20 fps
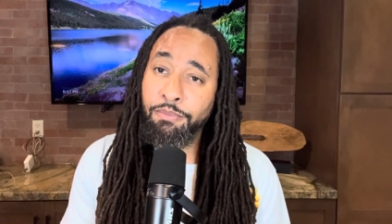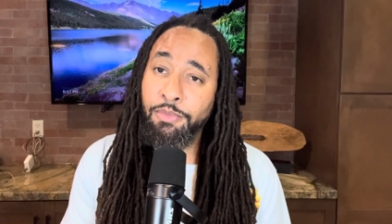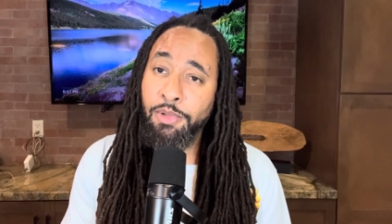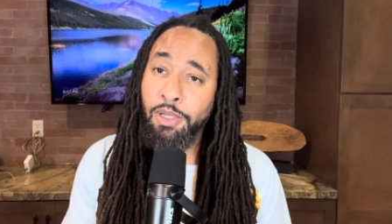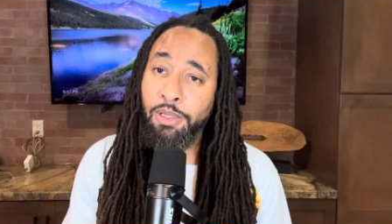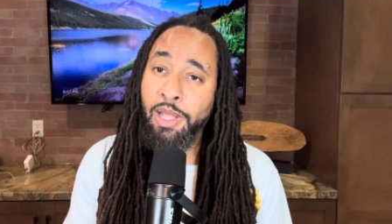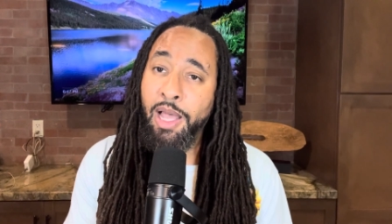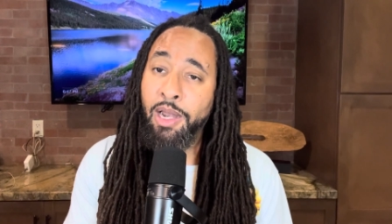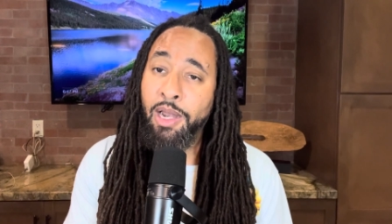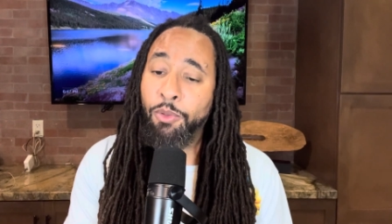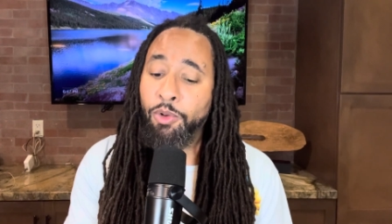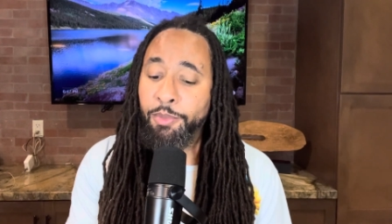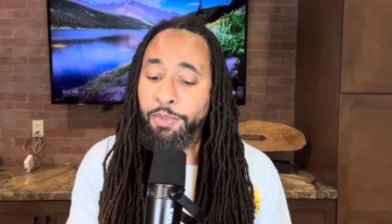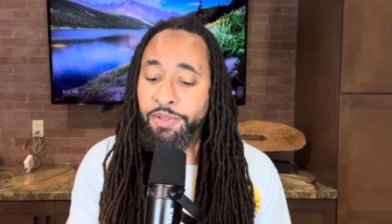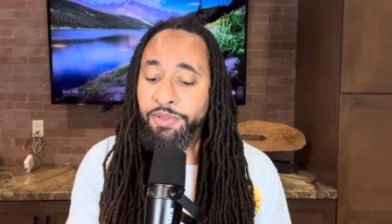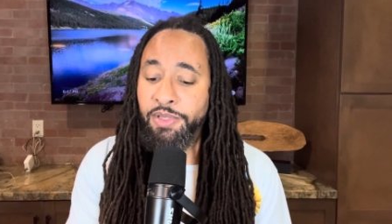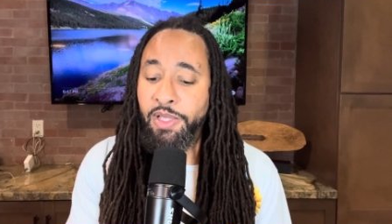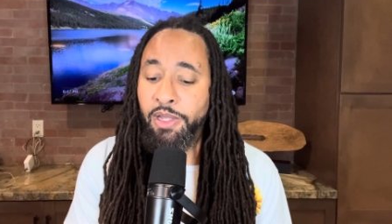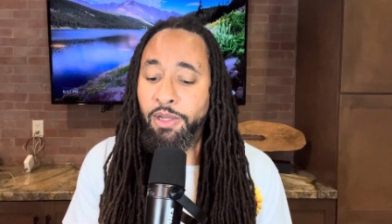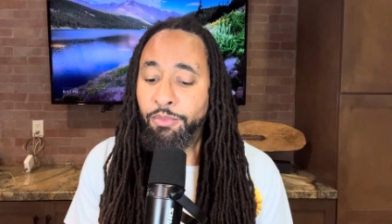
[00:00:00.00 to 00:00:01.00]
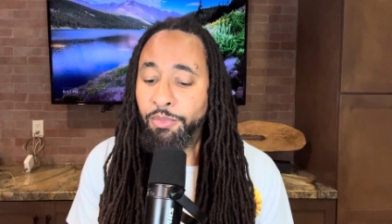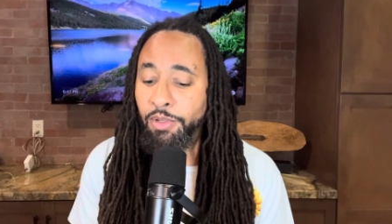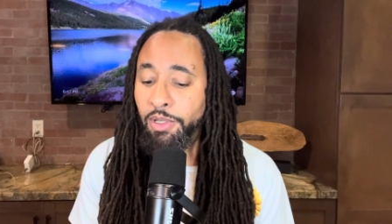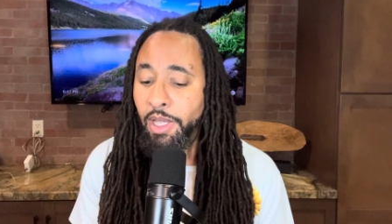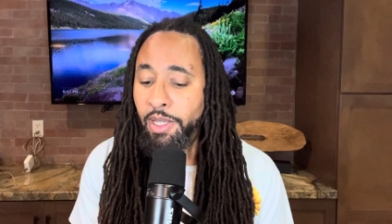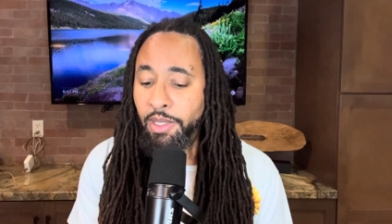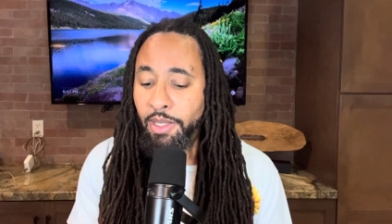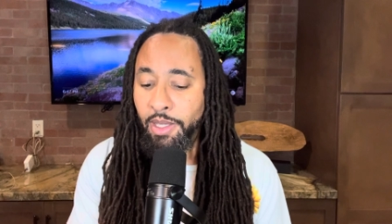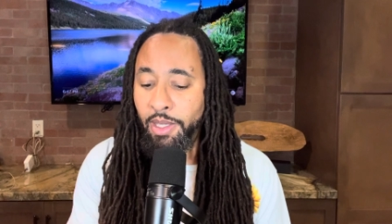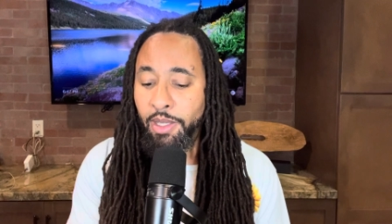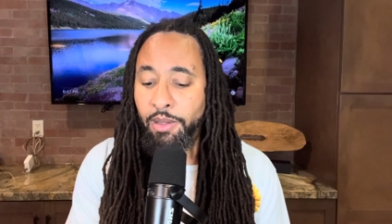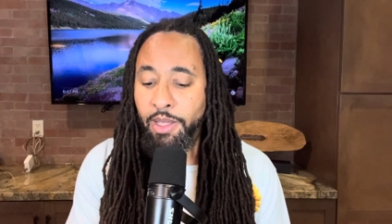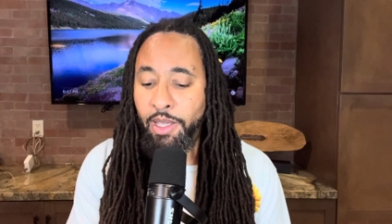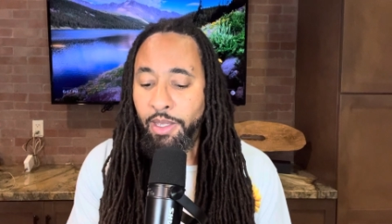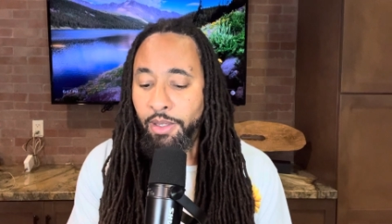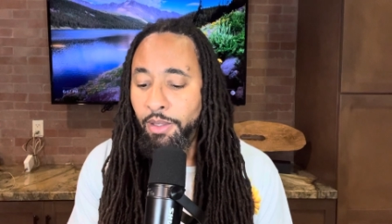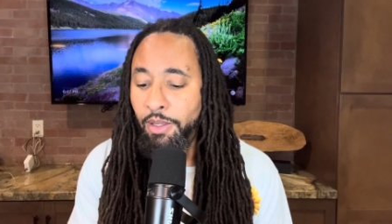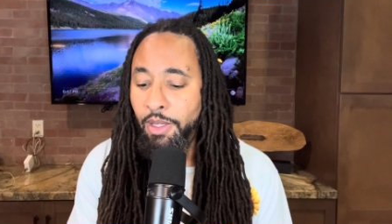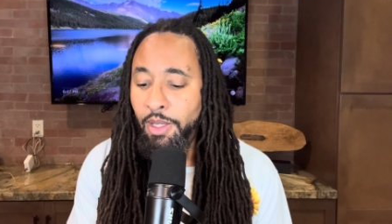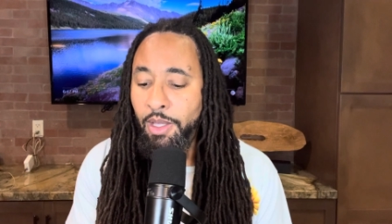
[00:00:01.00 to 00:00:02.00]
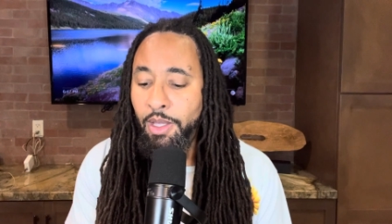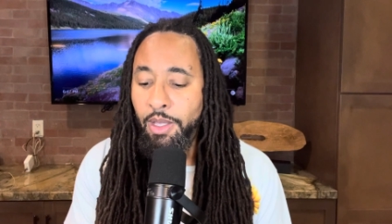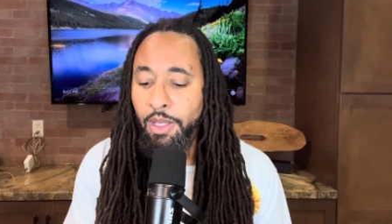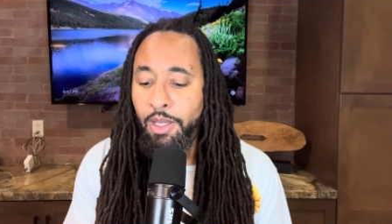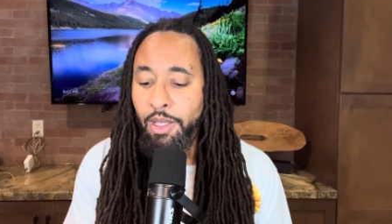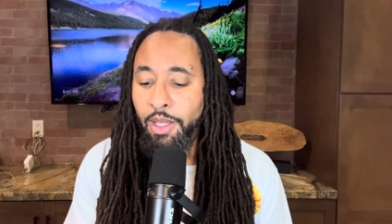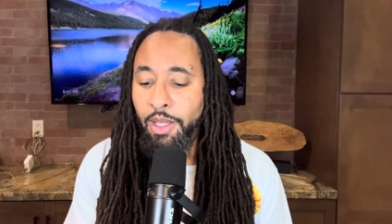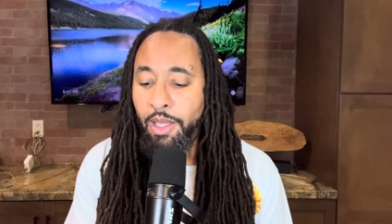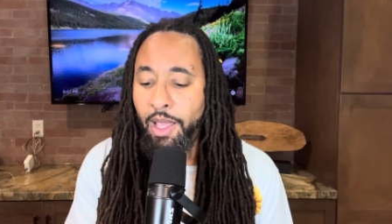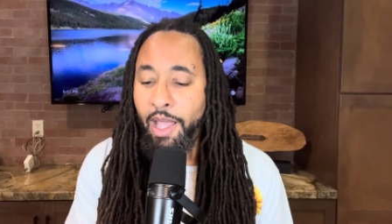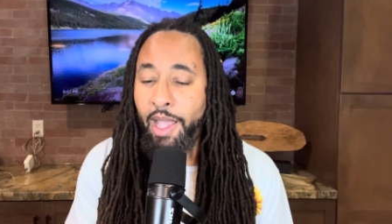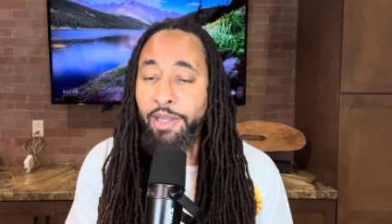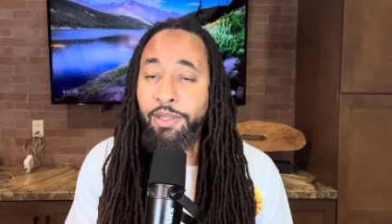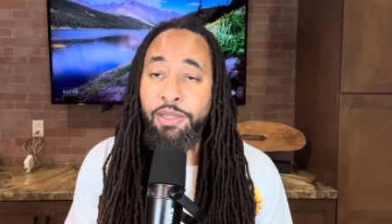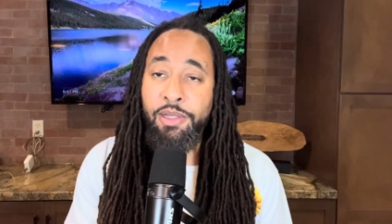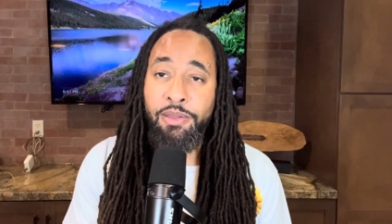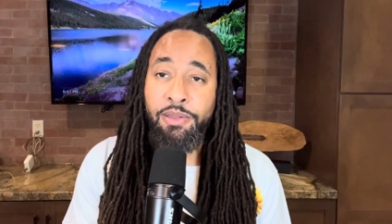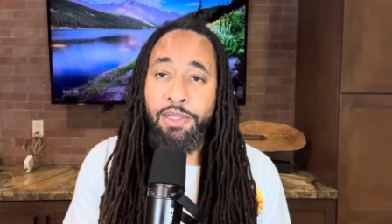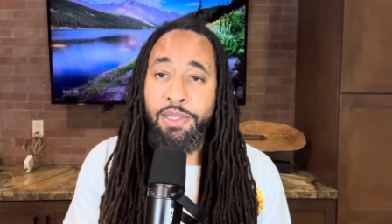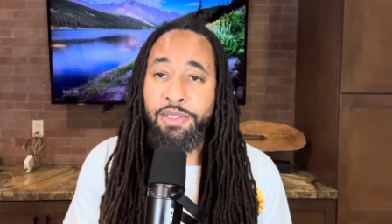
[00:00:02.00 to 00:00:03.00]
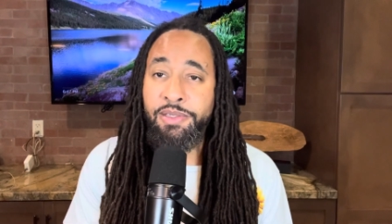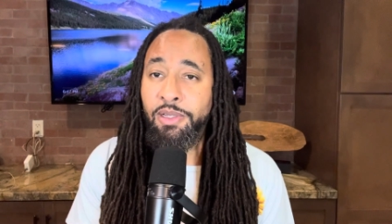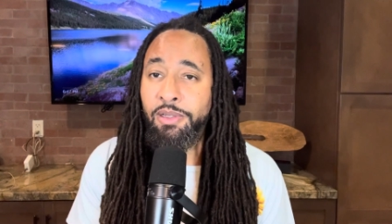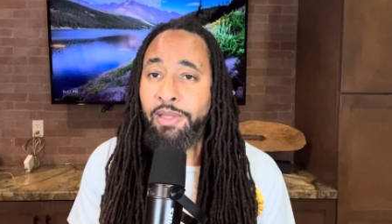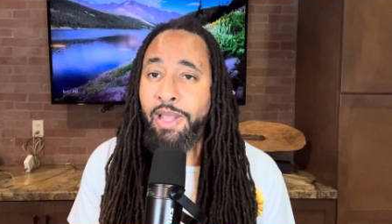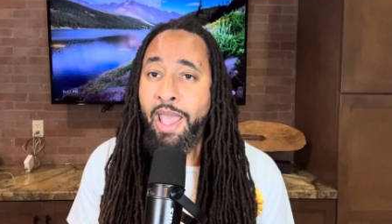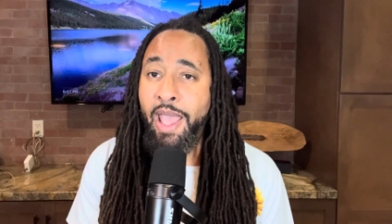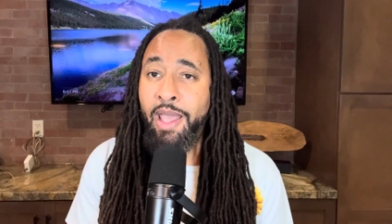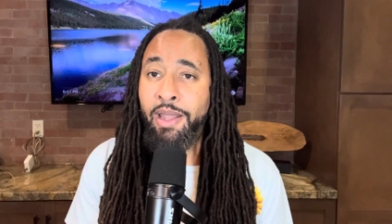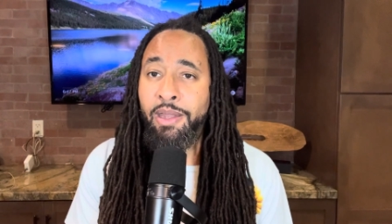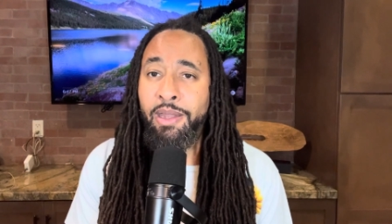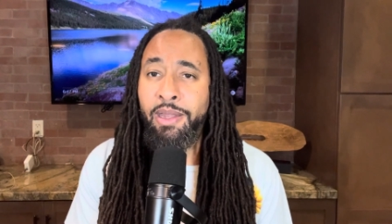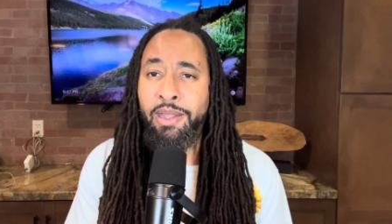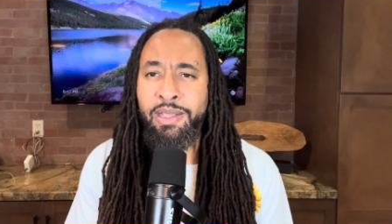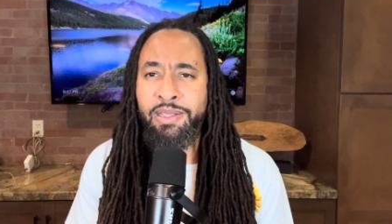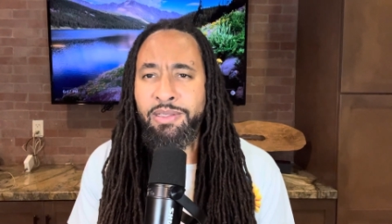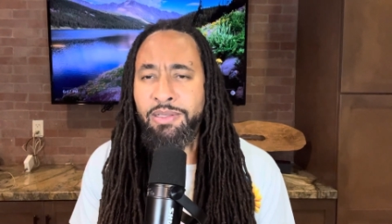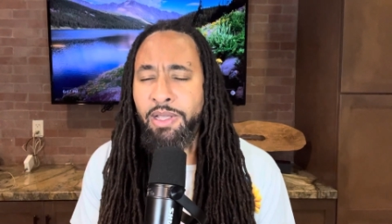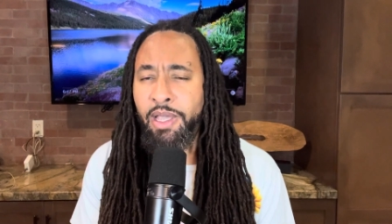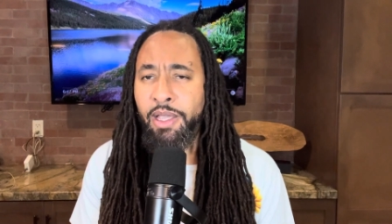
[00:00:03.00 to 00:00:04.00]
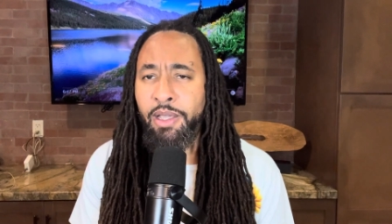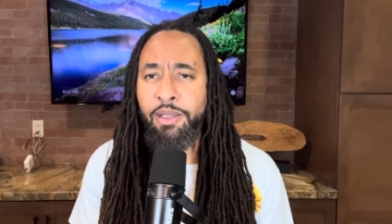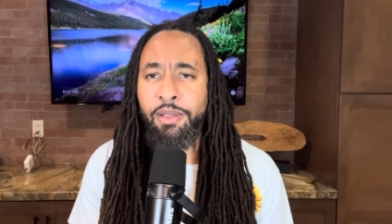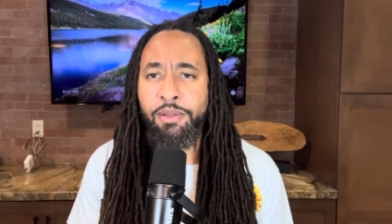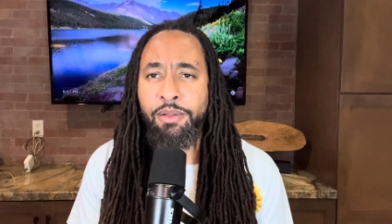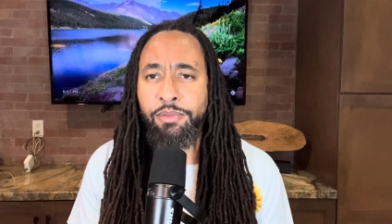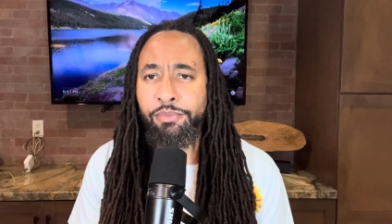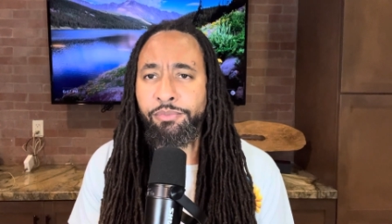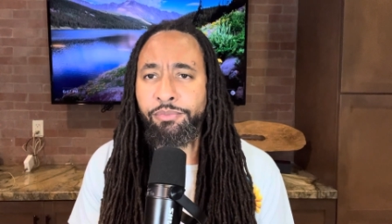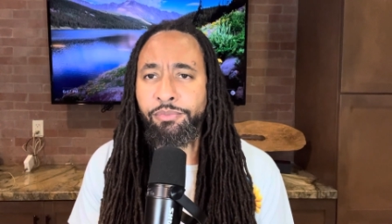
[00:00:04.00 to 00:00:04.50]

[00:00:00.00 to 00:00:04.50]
A lot of women say to me, like, yeah, like I did this and that. And he's like